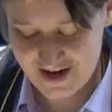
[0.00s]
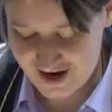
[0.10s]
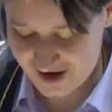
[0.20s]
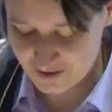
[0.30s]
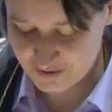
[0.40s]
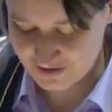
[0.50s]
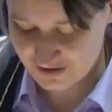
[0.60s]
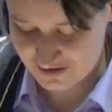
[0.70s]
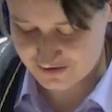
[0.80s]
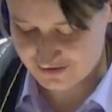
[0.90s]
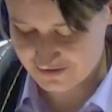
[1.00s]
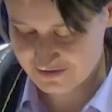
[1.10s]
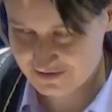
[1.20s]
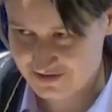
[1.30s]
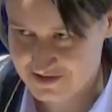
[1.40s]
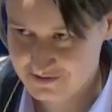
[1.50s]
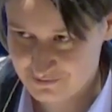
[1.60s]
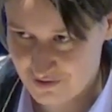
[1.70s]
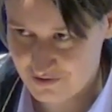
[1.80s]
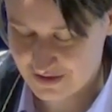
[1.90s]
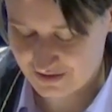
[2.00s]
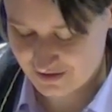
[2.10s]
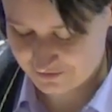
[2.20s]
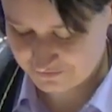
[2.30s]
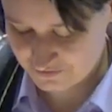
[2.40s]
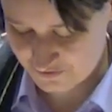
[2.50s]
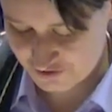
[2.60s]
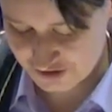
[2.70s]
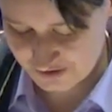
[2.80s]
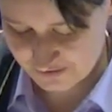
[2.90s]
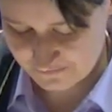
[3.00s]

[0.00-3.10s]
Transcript: our garden is growing and flourishing.